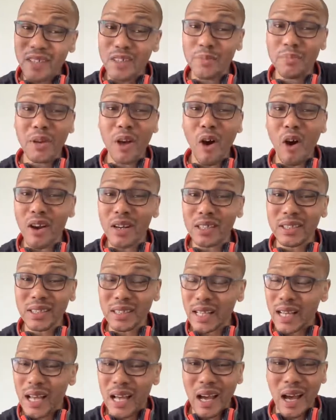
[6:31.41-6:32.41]
To be
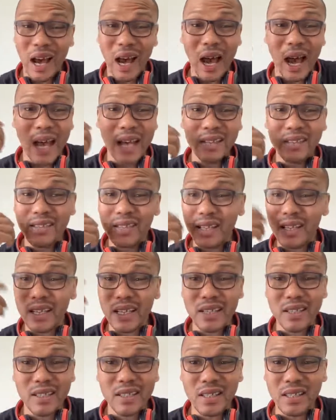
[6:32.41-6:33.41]
honest, I think
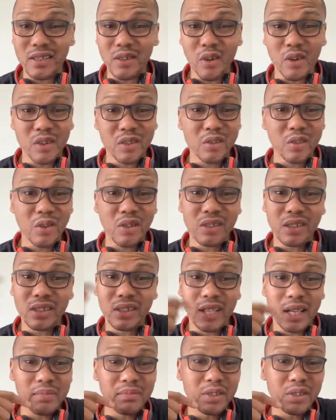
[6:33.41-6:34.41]
he's just going to talk the
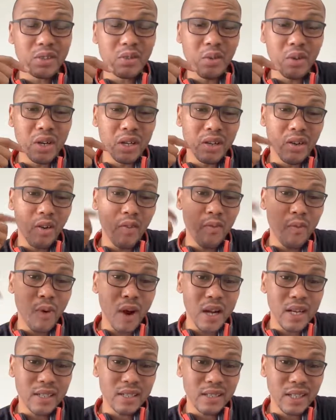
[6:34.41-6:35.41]
same story of
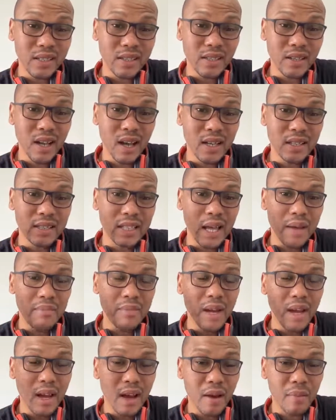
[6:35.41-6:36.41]
what he said the last
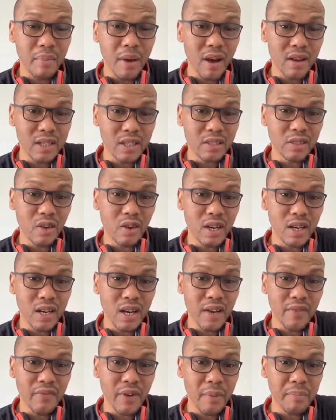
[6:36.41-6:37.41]
time about he's going to
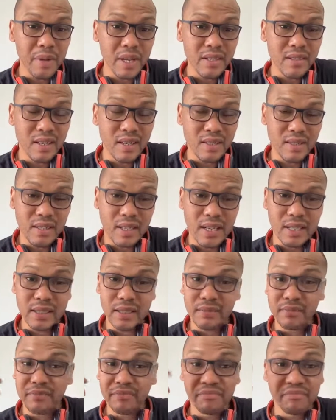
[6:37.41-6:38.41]
lift up interest
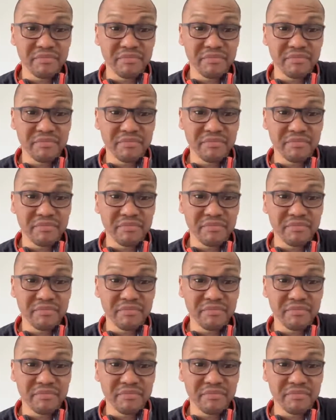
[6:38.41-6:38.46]
rates.